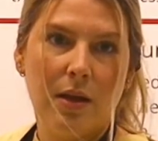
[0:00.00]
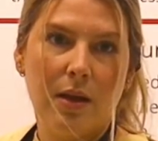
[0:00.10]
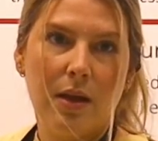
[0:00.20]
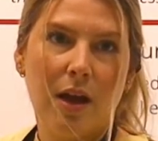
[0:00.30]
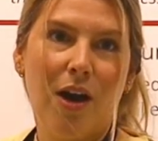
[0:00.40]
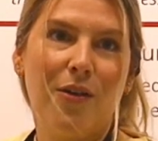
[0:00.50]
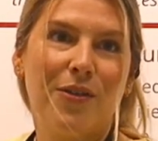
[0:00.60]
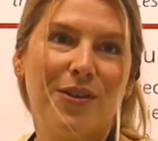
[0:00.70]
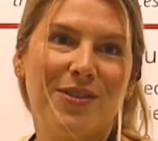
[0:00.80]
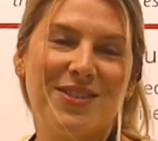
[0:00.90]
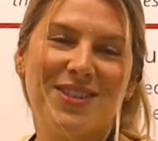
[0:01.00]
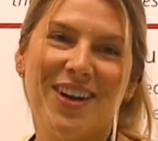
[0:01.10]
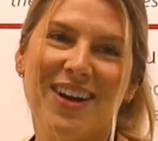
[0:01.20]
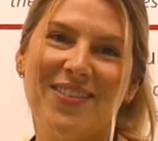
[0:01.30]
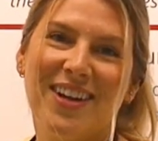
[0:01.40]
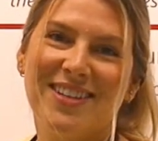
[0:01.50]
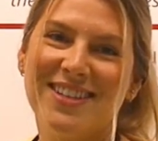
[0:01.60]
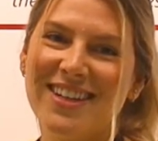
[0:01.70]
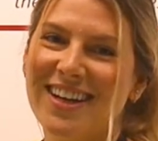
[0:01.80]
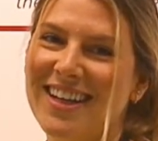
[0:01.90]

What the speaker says: Oh, sorry, I forgot to start it.